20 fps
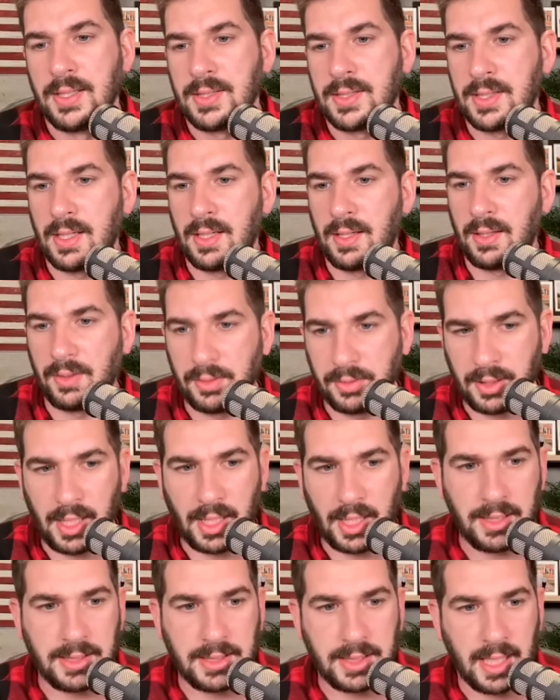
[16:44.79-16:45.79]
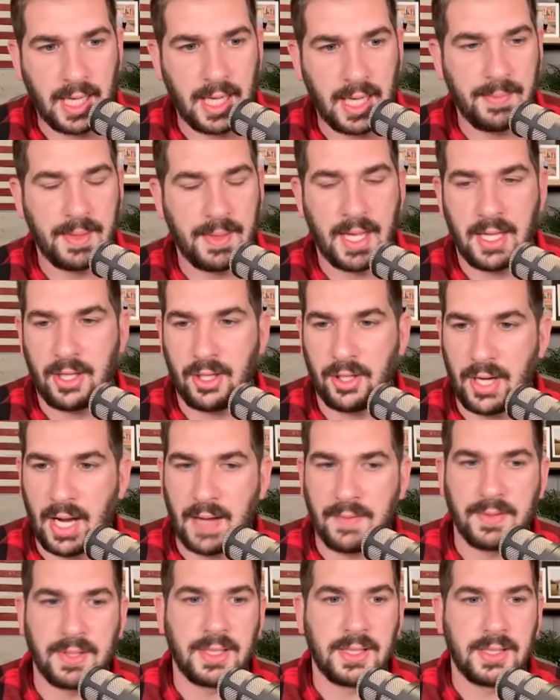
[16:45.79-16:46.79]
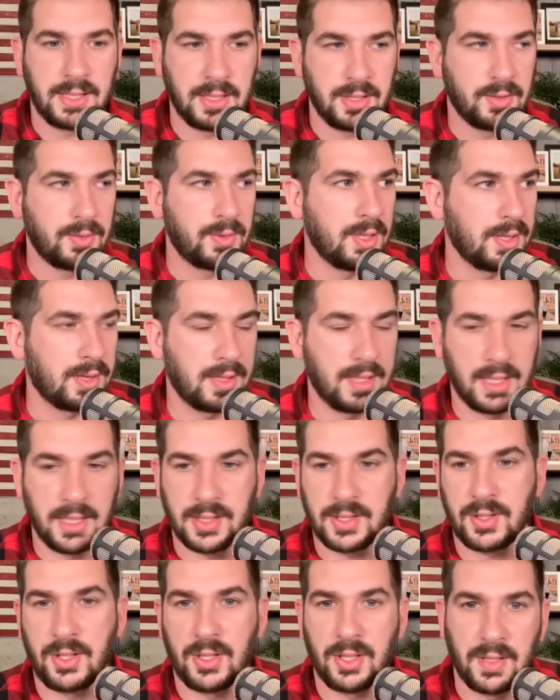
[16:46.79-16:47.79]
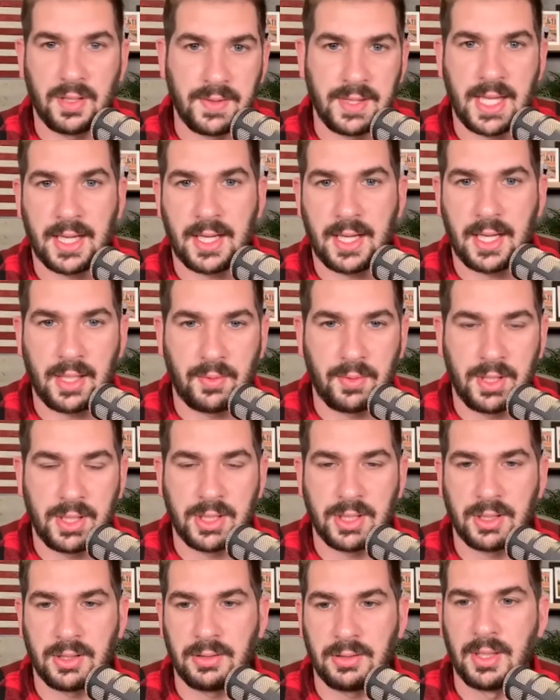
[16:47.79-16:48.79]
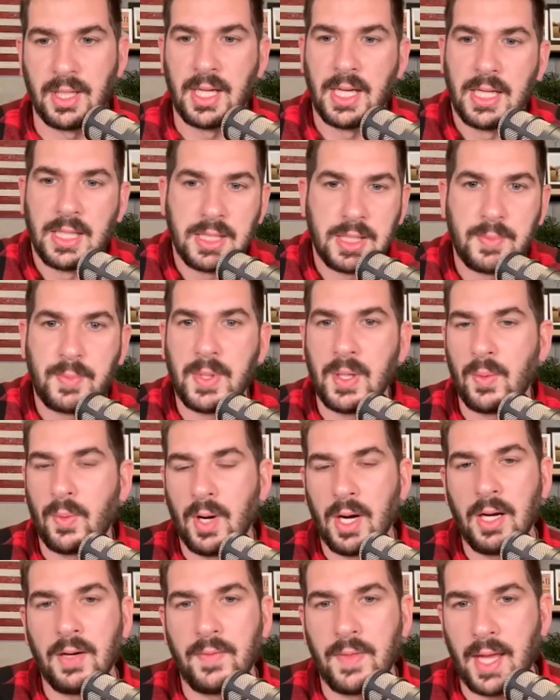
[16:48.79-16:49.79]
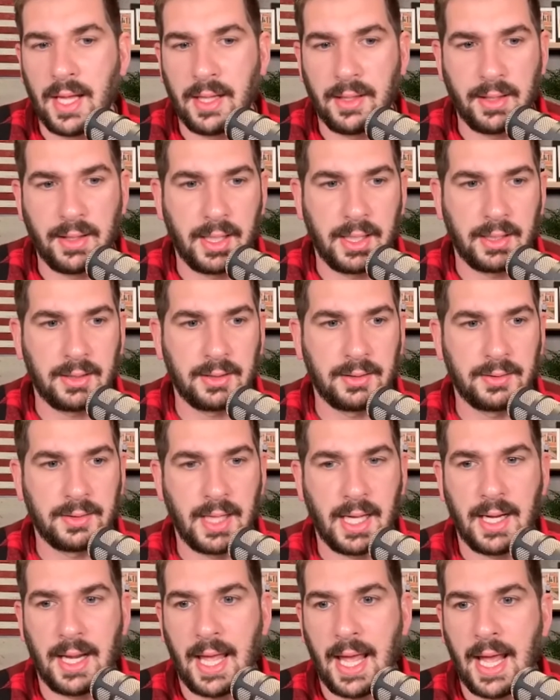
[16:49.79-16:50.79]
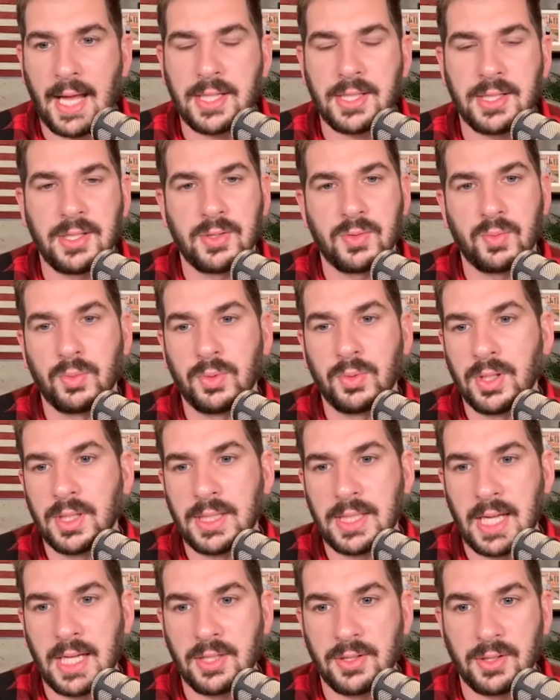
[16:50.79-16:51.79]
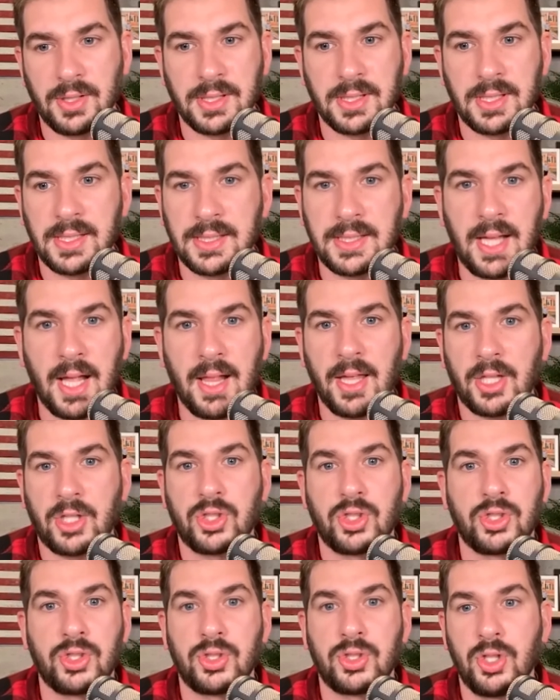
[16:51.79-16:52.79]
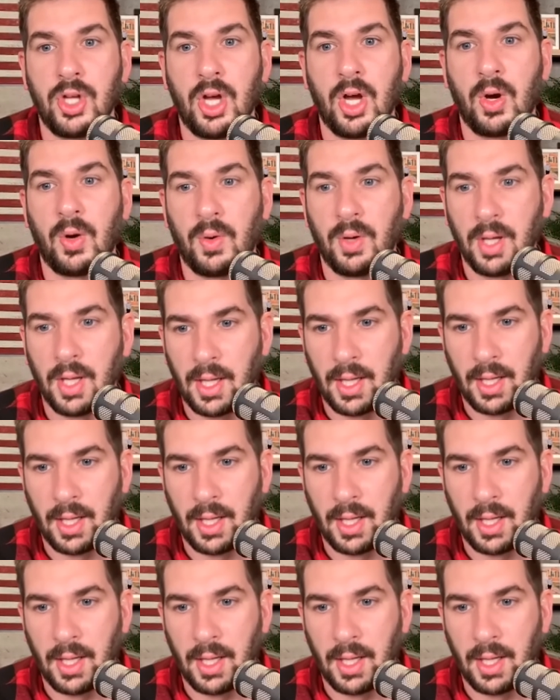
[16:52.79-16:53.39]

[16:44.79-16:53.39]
So anytime that you're having to deal with this or you live in that kind of region, just be aware of that. Like that ash is really dangerous. It's not like snow.